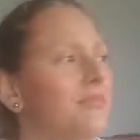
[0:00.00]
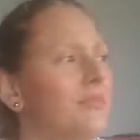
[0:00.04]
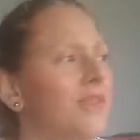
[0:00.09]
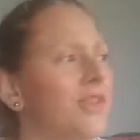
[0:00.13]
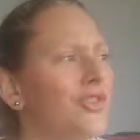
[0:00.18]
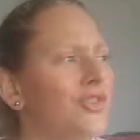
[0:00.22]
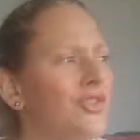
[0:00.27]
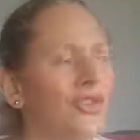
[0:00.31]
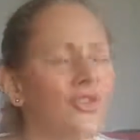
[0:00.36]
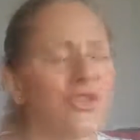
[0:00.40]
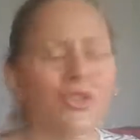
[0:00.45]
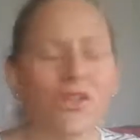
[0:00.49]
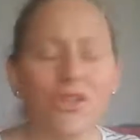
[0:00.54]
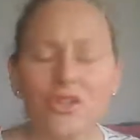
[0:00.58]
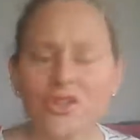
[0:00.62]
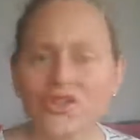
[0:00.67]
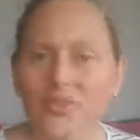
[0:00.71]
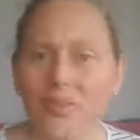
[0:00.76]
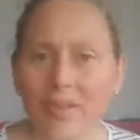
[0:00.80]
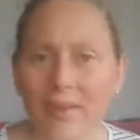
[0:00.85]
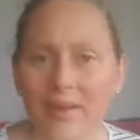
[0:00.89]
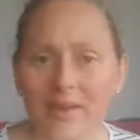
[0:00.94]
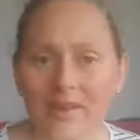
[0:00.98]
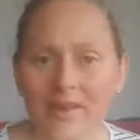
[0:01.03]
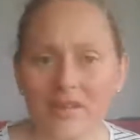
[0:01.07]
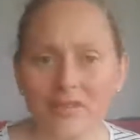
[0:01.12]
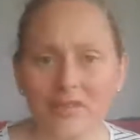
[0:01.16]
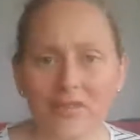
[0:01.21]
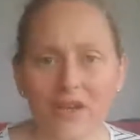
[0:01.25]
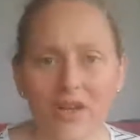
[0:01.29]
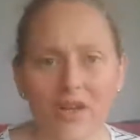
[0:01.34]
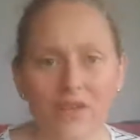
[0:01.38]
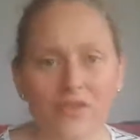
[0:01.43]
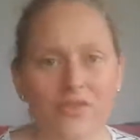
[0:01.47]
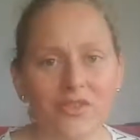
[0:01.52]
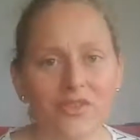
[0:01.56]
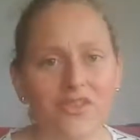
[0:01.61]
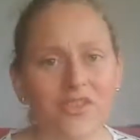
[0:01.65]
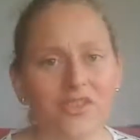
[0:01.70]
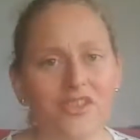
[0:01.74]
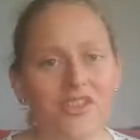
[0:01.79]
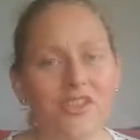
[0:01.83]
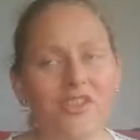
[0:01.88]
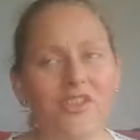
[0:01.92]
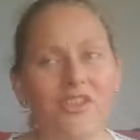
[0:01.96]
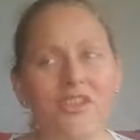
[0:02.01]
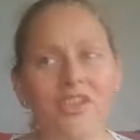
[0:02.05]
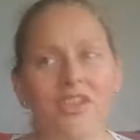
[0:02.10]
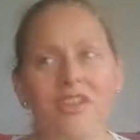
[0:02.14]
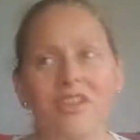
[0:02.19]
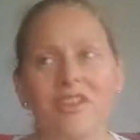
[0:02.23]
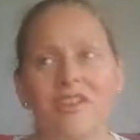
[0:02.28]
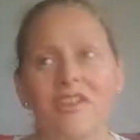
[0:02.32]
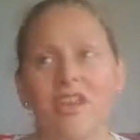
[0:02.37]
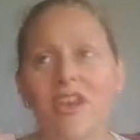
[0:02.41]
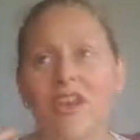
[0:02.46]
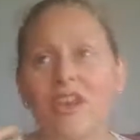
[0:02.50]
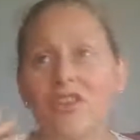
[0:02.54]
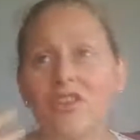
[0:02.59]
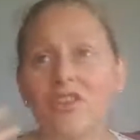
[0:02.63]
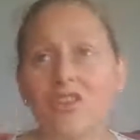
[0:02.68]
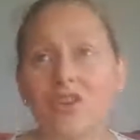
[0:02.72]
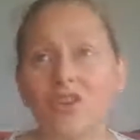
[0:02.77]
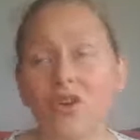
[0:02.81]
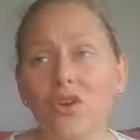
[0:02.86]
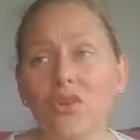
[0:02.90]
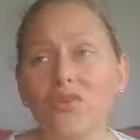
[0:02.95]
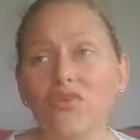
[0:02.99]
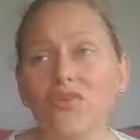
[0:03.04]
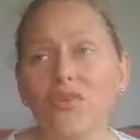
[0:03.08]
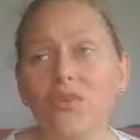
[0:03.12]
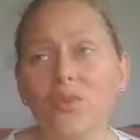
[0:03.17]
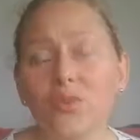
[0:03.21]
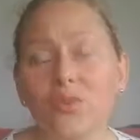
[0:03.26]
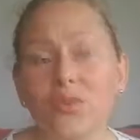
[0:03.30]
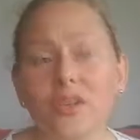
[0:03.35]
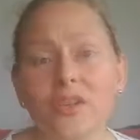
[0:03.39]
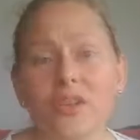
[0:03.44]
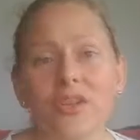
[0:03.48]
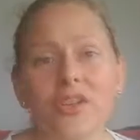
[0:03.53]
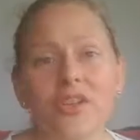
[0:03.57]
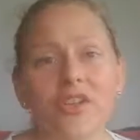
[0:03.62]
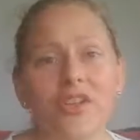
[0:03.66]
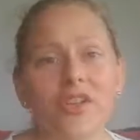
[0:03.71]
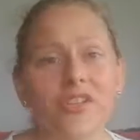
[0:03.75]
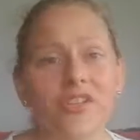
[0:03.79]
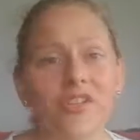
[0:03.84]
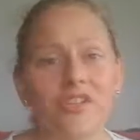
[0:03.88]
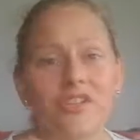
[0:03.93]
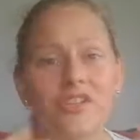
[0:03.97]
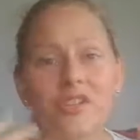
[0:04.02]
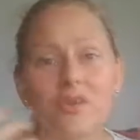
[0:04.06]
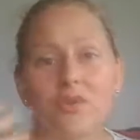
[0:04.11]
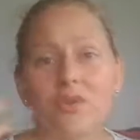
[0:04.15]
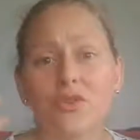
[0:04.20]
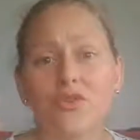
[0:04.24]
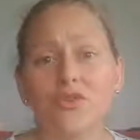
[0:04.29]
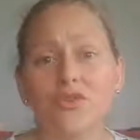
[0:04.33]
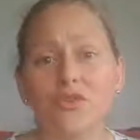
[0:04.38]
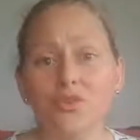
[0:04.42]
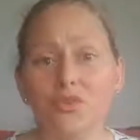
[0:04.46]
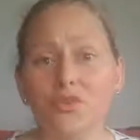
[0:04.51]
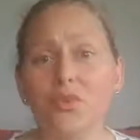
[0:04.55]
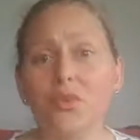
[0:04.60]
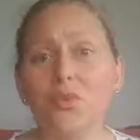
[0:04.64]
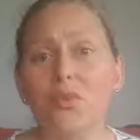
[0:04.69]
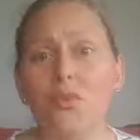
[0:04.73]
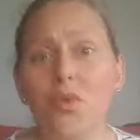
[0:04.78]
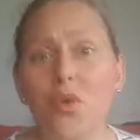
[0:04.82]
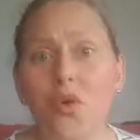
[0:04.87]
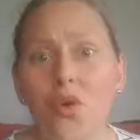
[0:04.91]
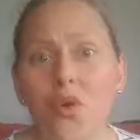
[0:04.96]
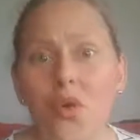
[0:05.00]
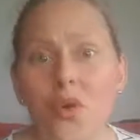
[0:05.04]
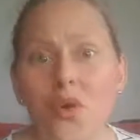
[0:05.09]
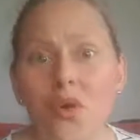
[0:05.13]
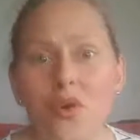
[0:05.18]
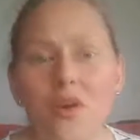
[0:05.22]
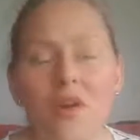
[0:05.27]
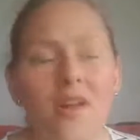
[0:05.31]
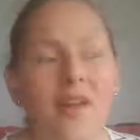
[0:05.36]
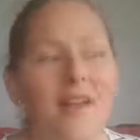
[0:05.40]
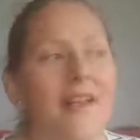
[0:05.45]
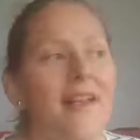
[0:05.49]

There's lots of buzz around it and they love the work, they want to do more,